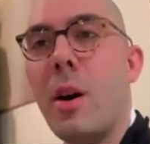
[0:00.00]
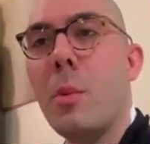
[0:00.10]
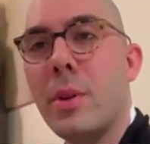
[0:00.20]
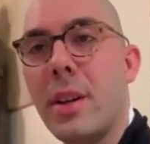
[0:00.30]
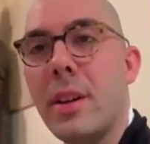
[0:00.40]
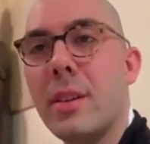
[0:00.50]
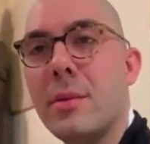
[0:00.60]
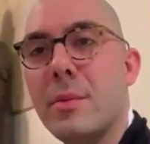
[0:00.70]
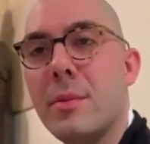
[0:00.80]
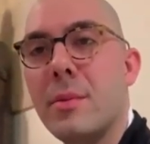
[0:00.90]
opening,
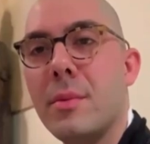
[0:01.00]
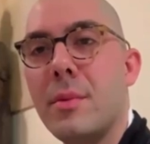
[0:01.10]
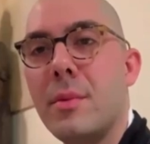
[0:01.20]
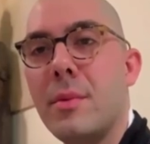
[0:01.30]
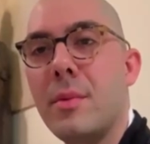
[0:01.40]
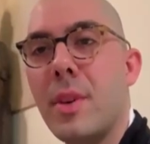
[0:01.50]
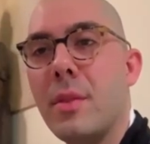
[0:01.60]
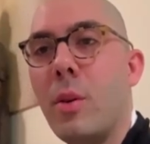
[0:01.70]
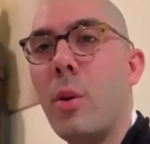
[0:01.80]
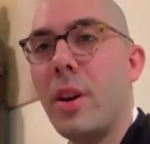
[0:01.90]

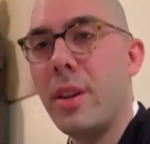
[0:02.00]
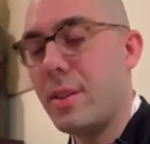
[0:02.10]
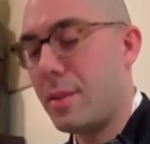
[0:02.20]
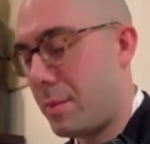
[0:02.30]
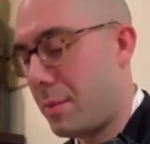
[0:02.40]
a void.